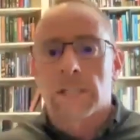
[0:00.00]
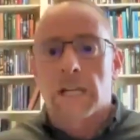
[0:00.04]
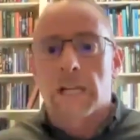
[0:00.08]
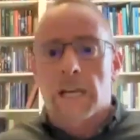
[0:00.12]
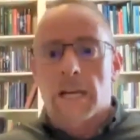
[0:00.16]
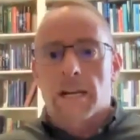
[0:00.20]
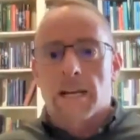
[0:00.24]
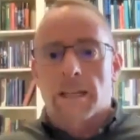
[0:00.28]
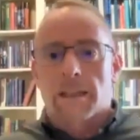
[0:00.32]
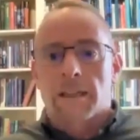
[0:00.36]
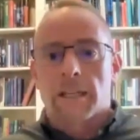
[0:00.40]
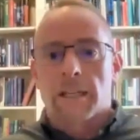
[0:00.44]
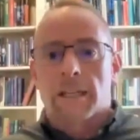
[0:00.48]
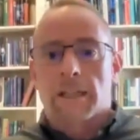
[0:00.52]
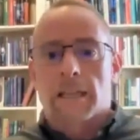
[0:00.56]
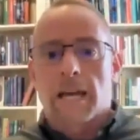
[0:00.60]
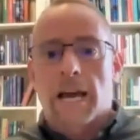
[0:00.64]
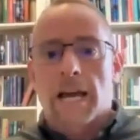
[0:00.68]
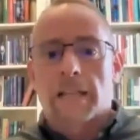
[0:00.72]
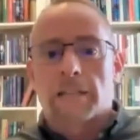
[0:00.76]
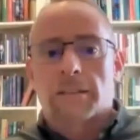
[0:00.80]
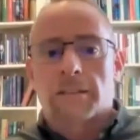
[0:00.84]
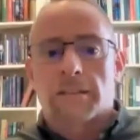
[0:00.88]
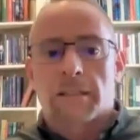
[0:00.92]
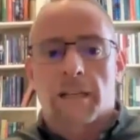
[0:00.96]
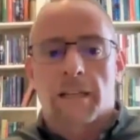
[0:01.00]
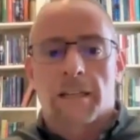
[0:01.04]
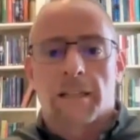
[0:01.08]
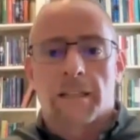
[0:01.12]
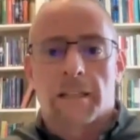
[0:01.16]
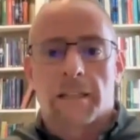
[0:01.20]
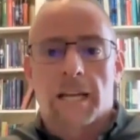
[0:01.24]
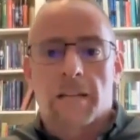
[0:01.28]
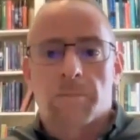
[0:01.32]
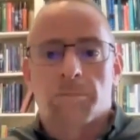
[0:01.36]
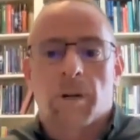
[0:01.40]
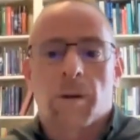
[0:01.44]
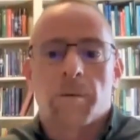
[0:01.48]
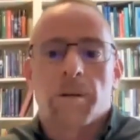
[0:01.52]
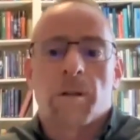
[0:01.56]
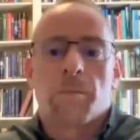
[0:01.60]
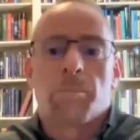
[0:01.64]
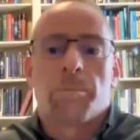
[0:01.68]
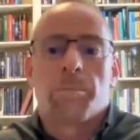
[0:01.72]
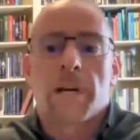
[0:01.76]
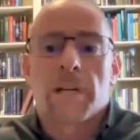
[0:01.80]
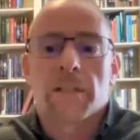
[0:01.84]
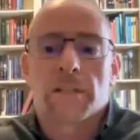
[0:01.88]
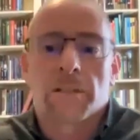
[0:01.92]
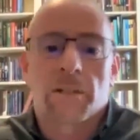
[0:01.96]
And I think that's I think that's probably the
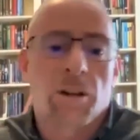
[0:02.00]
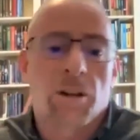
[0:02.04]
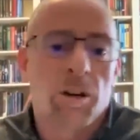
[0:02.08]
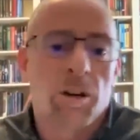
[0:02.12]
best